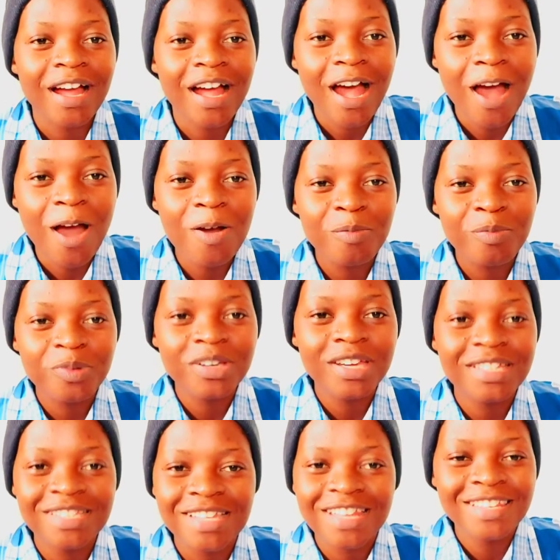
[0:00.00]
I hope you
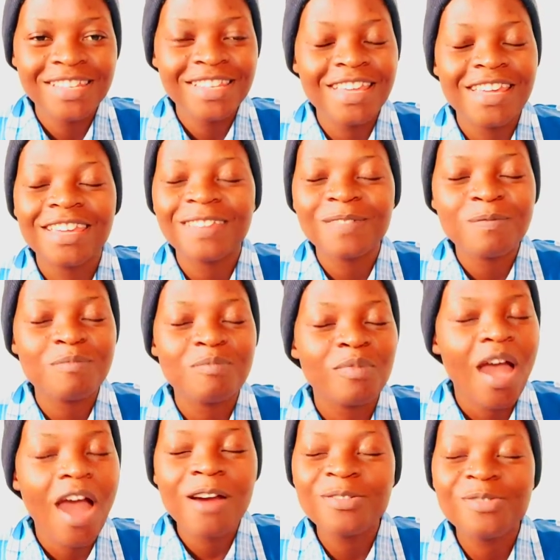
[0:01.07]
get something
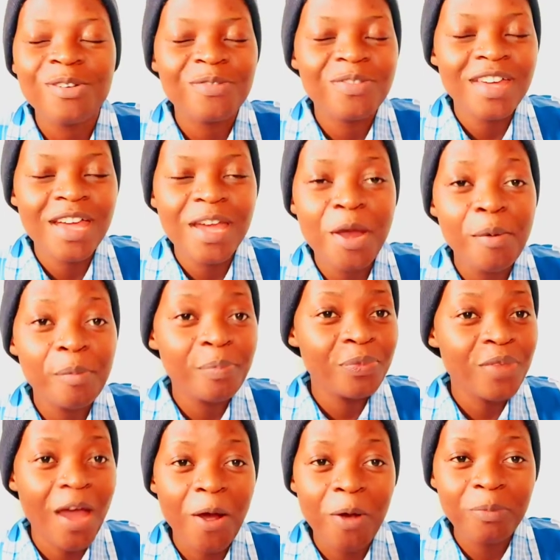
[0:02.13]
out of them
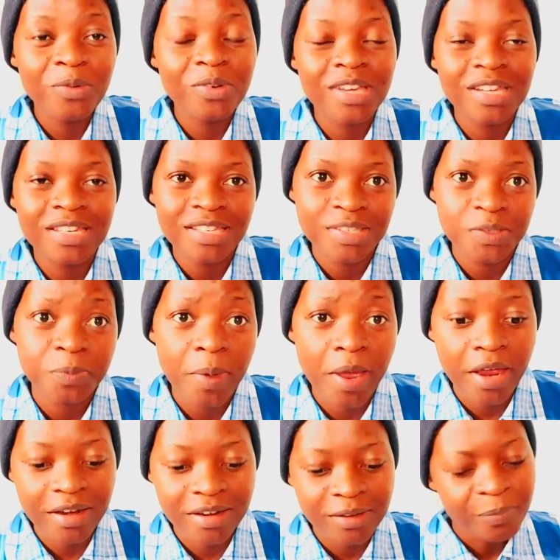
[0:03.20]
I hope you get
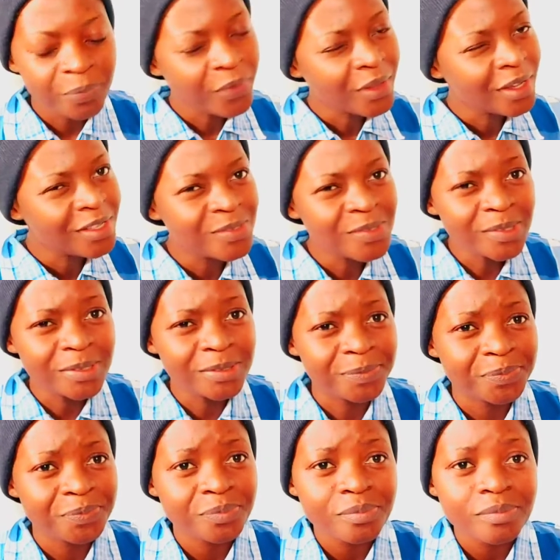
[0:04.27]
inspired so
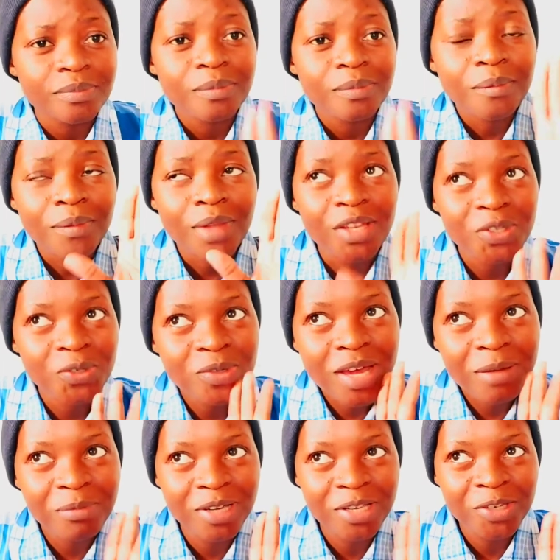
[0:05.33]
today
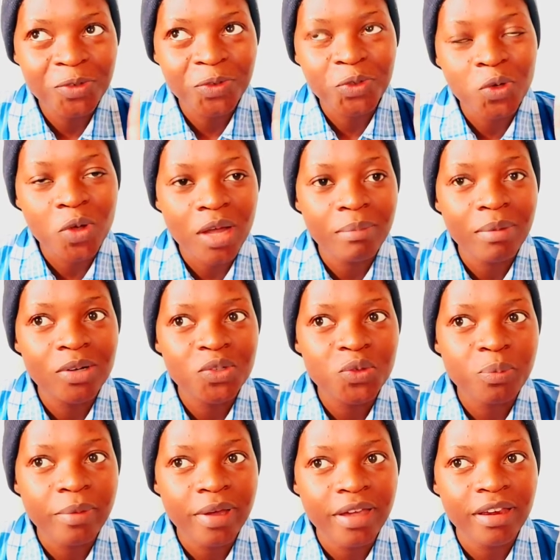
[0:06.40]
I'm going to talk about
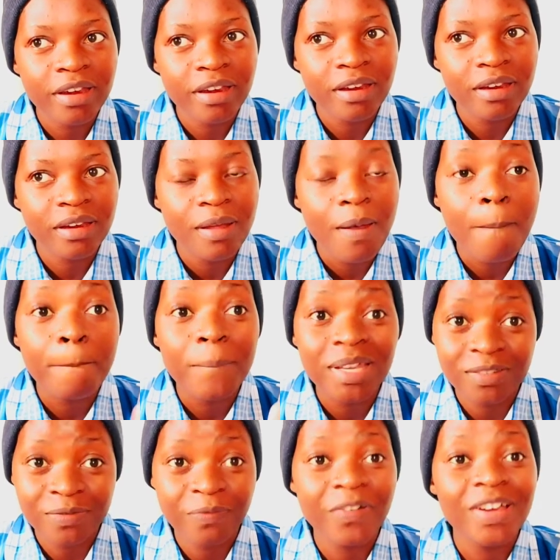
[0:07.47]
my my
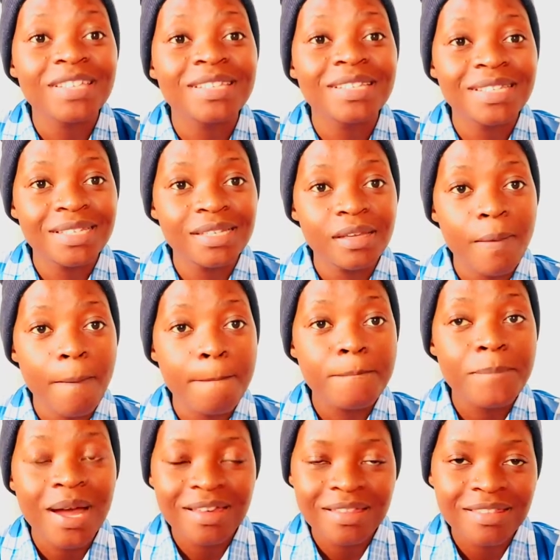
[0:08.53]
first
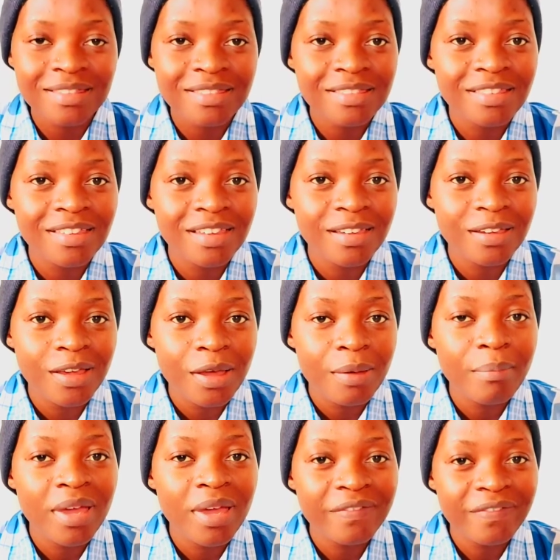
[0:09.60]
Ma,
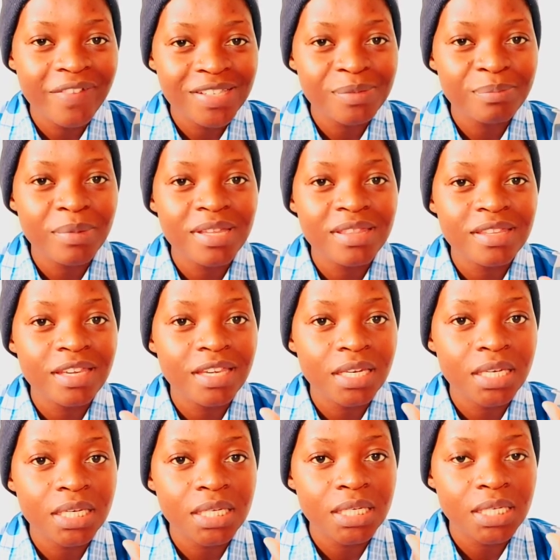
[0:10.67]
My first month
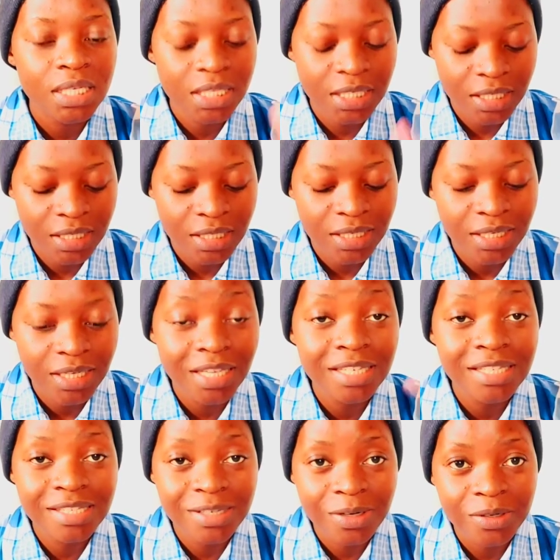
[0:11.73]
in, in,
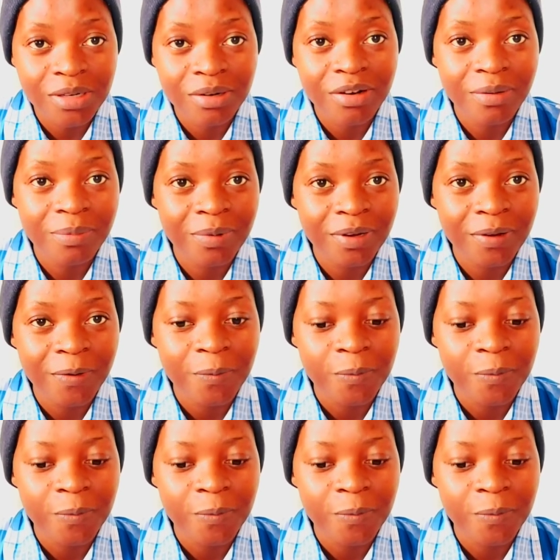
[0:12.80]
in Saudi Arabia.